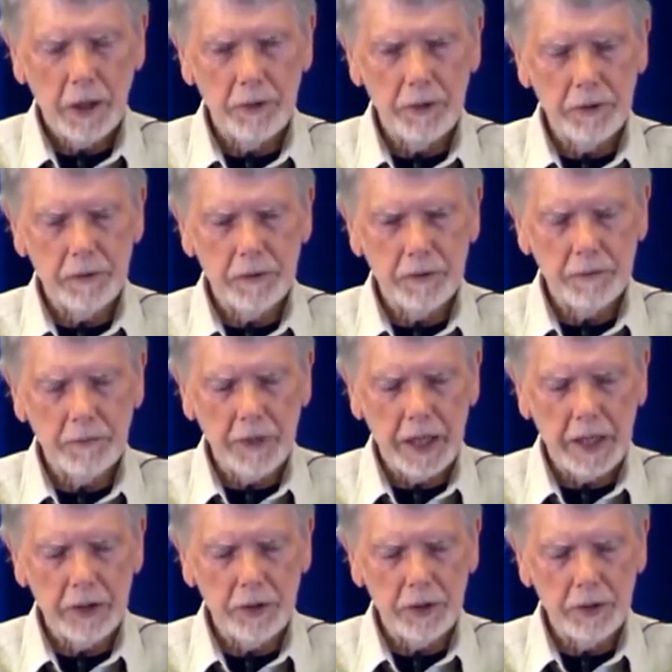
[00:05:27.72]
Origins of
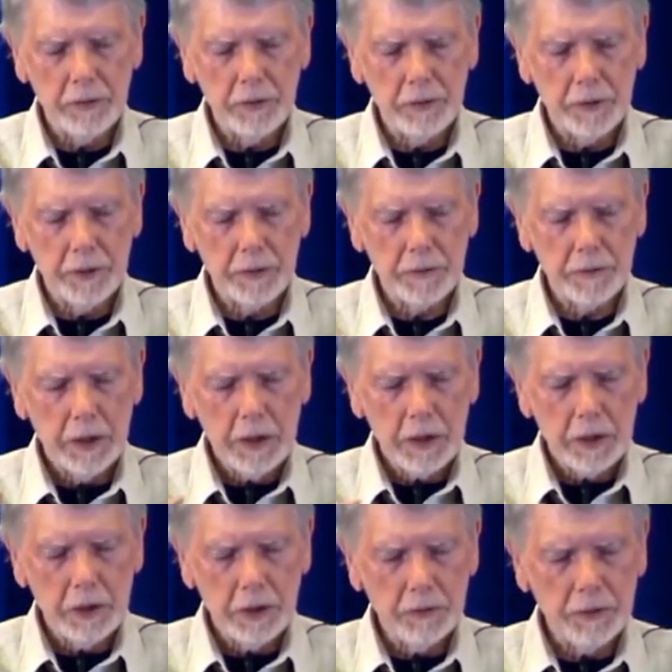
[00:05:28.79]
Man and the Universe,
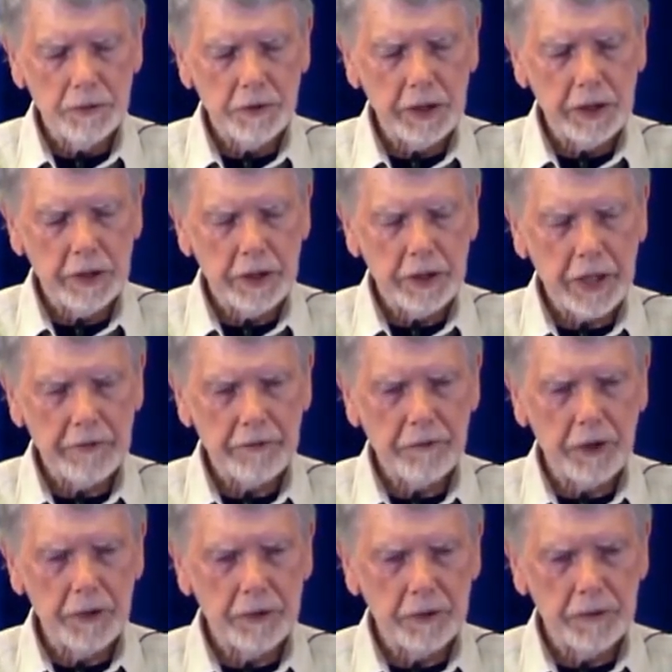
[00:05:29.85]
you will see that that
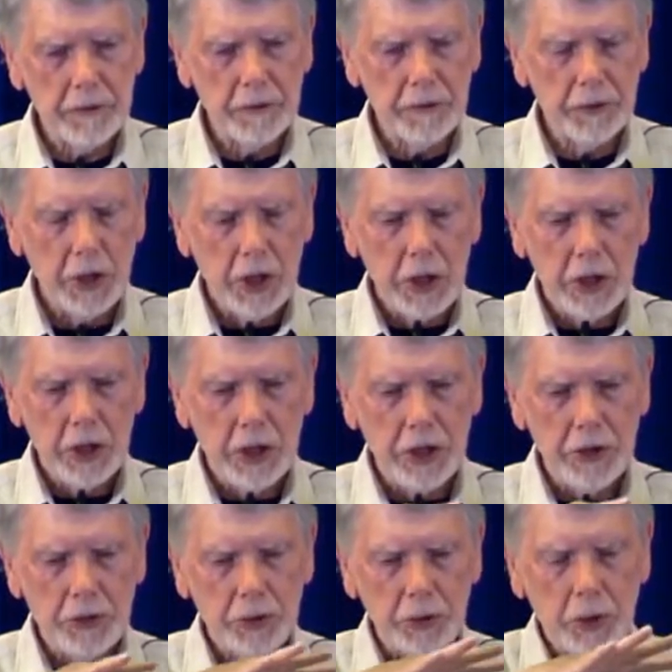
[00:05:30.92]
focuses
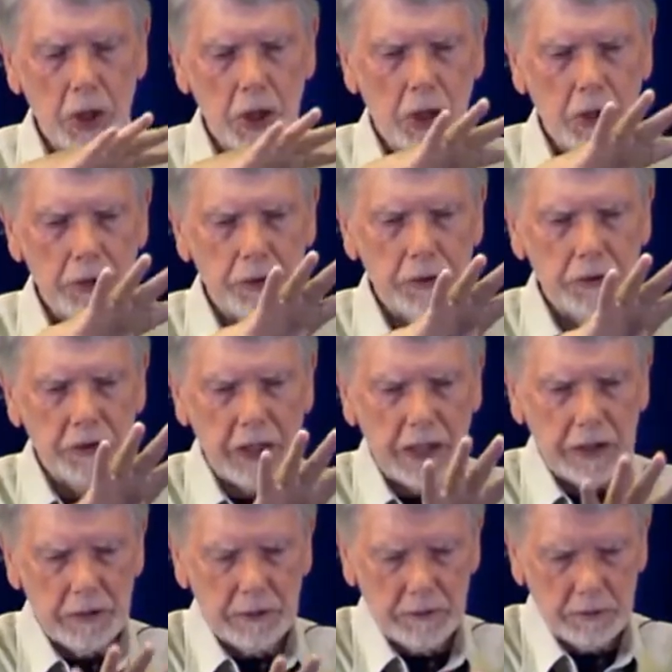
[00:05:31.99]
onto
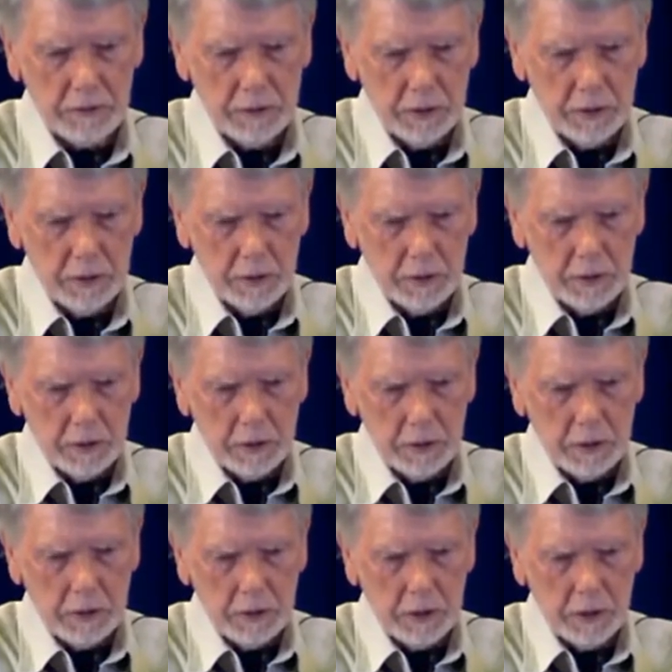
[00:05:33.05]
sense,
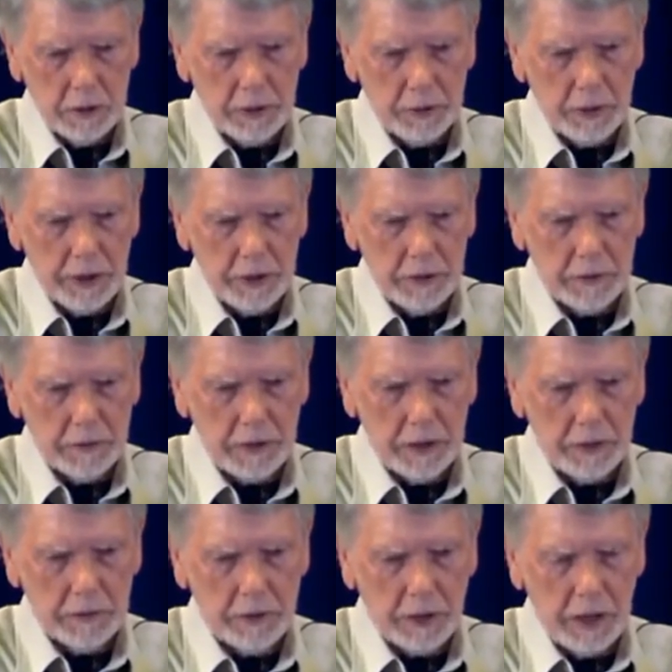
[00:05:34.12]
onto
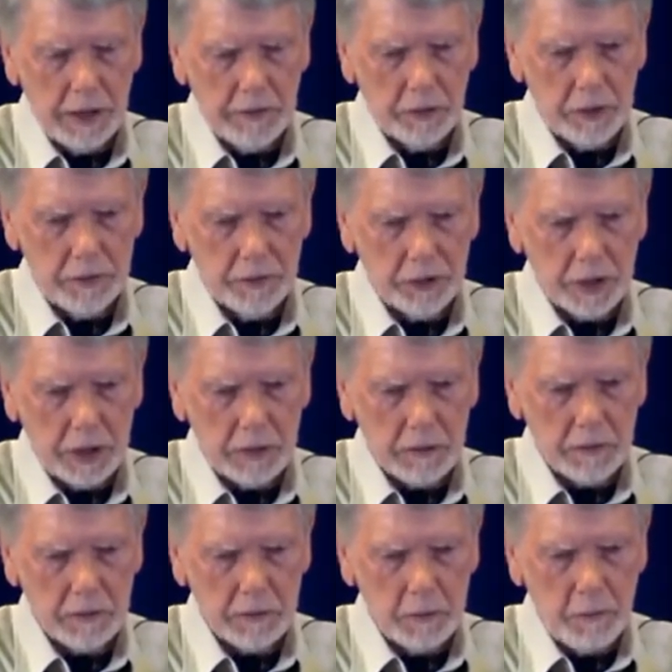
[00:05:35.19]
sense, the level of
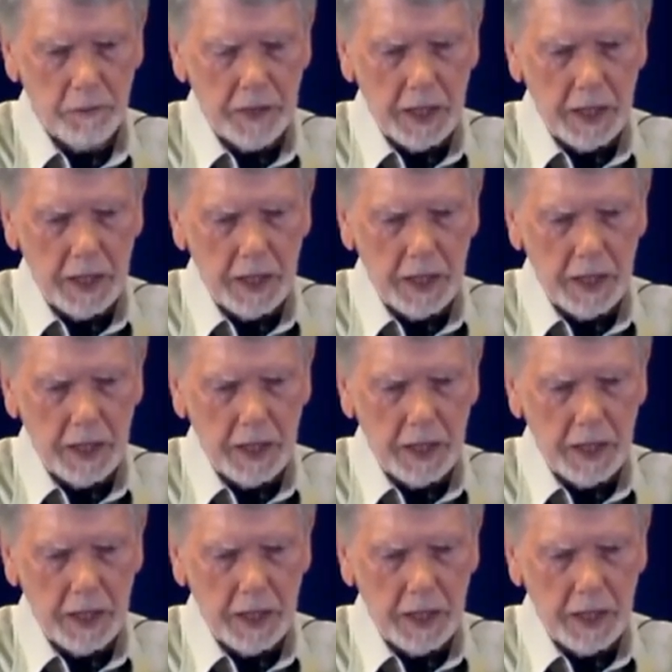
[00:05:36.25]
sense.